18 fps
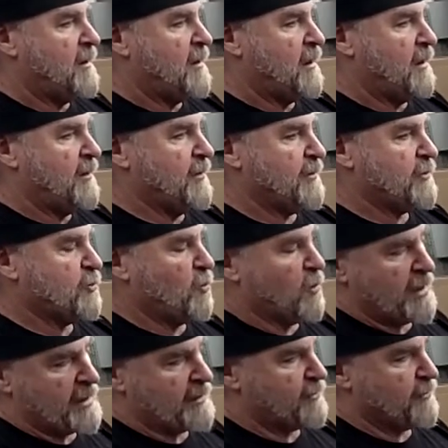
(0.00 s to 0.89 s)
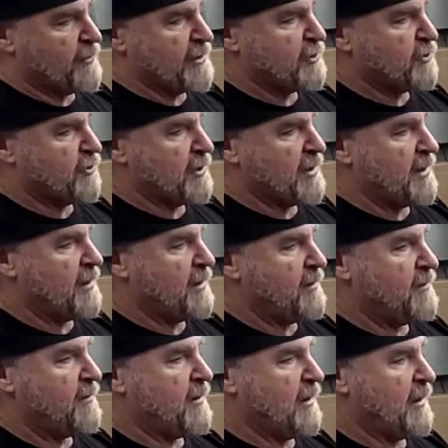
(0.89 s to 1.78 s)
on the 23
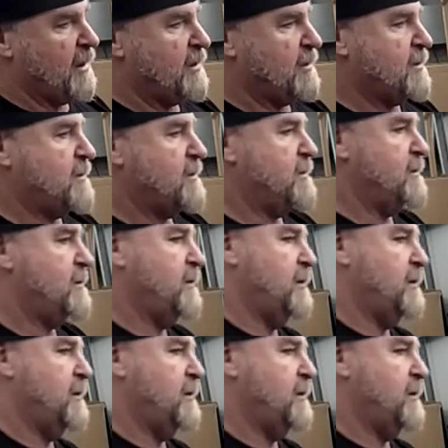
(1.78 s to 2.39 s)
tree kits